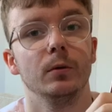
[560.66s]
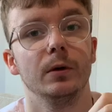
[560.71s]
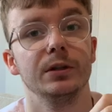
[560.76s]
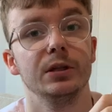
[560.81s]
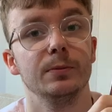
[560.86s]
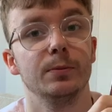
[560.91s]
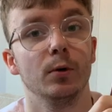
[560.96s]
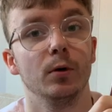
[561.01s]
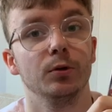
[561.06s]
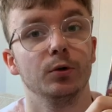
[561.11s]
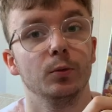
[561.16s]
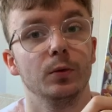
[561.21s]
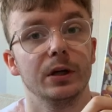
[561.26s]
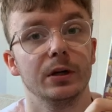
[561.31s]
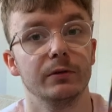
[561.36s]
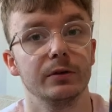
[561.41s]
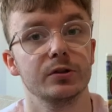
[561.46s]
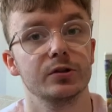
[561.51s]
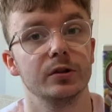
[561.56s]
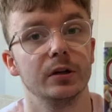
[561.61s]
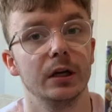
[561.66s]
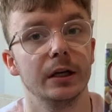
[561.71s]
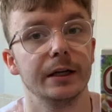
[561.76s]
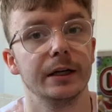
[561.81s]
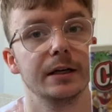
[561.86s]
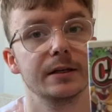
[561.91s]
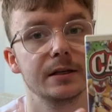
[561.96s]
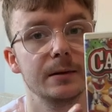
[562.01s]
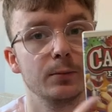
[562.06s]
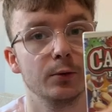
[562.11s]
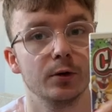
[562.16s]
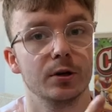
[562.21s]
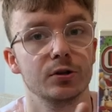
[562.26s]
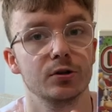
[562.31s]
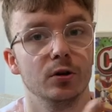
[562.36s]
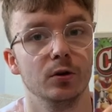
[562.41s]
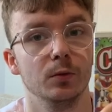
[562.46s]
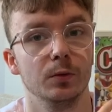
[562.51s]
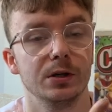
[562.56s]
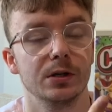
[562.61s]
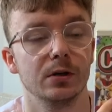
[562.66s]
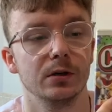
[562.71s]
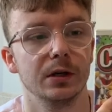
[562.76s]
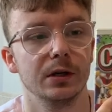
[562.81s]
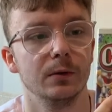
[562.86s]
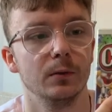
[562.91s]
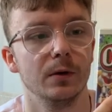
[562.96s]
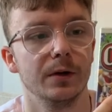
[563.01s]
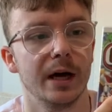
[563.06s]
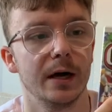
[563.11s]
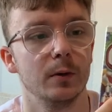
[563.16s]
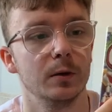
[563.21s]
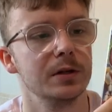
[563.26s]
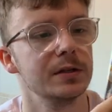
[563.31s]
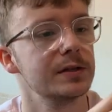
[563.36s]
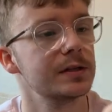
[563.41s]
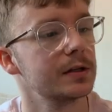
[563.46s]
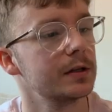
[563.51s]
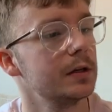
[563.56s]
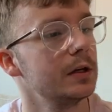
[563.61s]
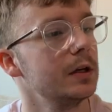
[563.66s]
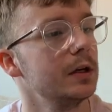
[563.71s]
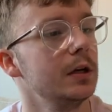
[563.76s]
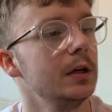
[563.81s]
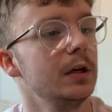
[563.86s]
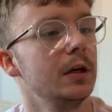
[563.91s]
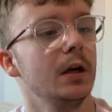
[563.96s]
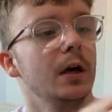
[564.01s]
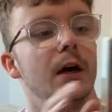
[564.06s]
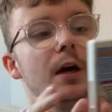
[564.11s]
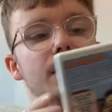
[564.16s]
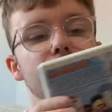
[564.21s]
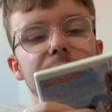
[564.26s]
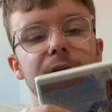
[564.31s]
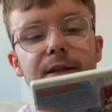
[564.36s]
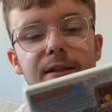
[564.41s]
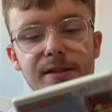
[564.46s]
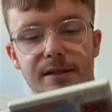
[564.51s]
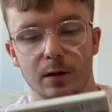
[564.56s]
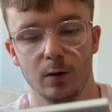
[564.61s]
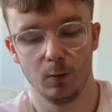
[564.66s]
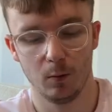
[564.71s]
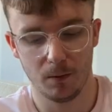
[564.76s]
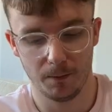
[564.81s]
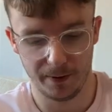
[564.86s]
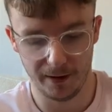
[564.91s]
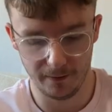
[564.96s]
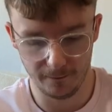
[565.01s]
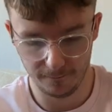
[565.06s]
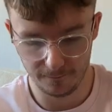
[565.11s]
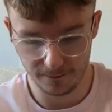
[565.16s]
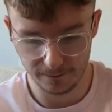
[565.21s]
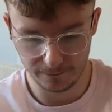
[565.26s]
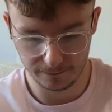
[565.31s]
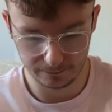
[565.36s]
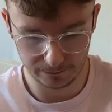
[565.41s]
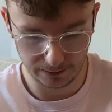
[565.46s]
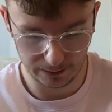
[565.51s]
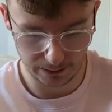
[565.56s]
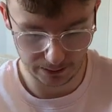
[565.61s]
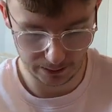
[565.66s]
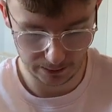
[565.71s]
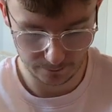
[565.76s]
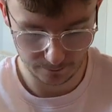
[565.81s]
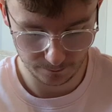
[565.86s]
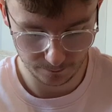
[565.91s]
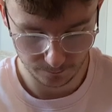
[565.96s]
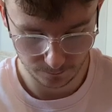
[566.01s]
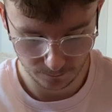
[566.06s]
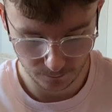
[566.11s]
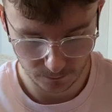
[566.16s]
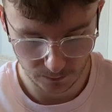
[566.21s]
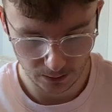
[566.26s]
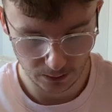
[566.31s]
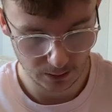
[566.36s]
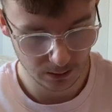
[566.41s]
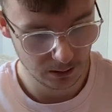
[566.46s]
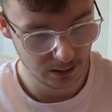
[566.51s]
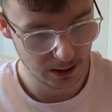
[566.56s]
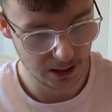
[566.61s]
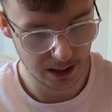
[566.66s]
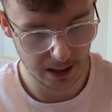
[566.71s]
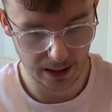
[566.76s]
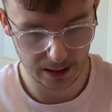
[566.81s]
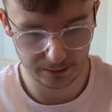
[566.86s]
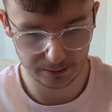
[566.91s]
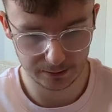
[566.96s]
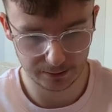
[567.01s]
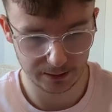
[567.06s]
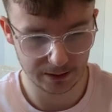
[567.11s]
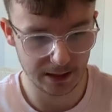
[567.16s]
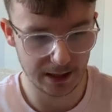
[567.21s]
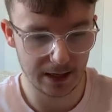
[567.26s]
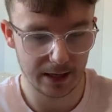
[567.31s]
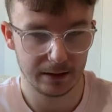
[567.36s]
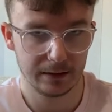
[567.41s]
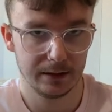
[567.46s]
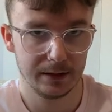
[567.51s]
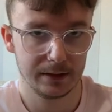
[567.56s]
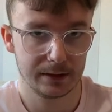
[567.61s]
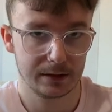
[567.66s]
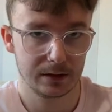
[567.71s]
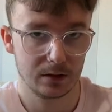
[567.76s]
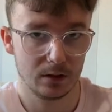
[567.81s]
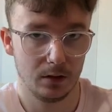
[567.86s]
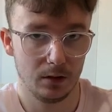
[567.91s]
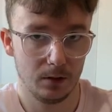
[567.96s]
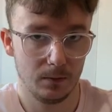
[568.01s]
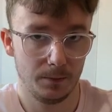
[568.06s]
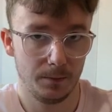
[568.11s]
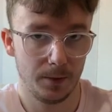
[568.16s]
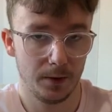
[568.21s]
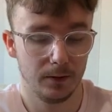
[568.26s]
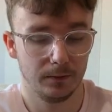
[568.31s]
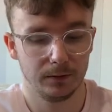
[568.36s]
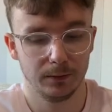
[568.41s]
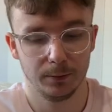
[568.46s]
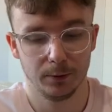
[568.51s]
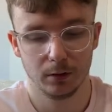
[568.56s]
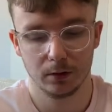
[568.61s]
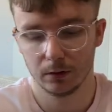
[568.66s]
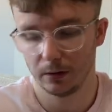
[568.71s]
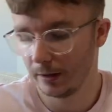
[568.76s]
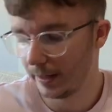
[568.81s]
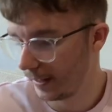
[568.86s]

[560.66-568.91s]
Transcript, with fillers: when you bought the Wii originally, because I'm pretty sure we got it with ours. And I they had this out at £1.50. And again, it's got both the booklet